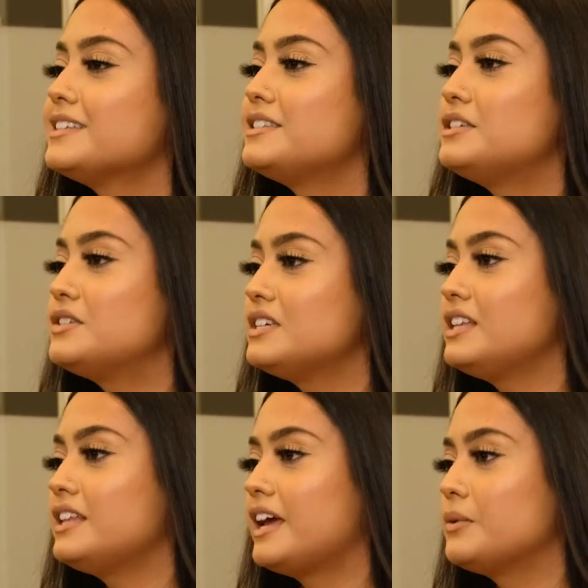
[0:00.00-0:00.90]
Due to the
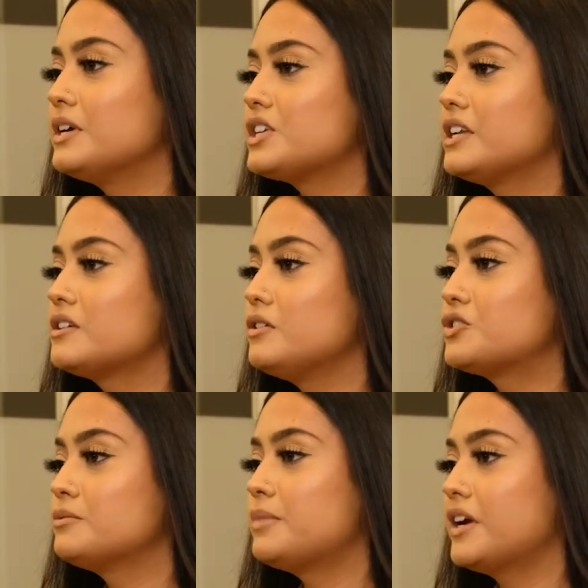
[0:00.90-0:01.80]
language and
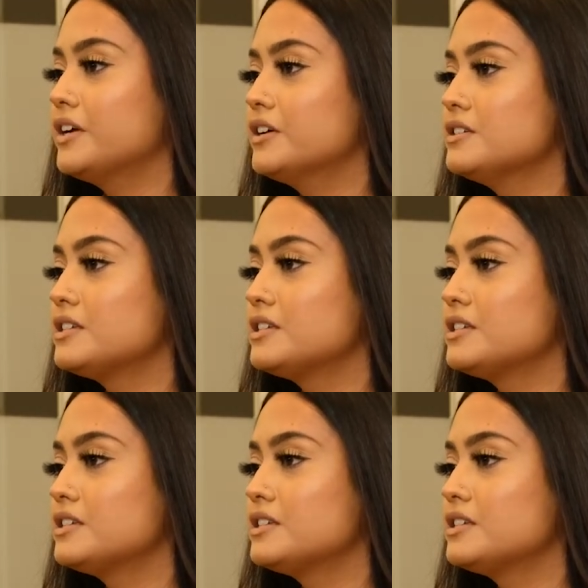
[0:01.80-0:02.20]
cultural barriers,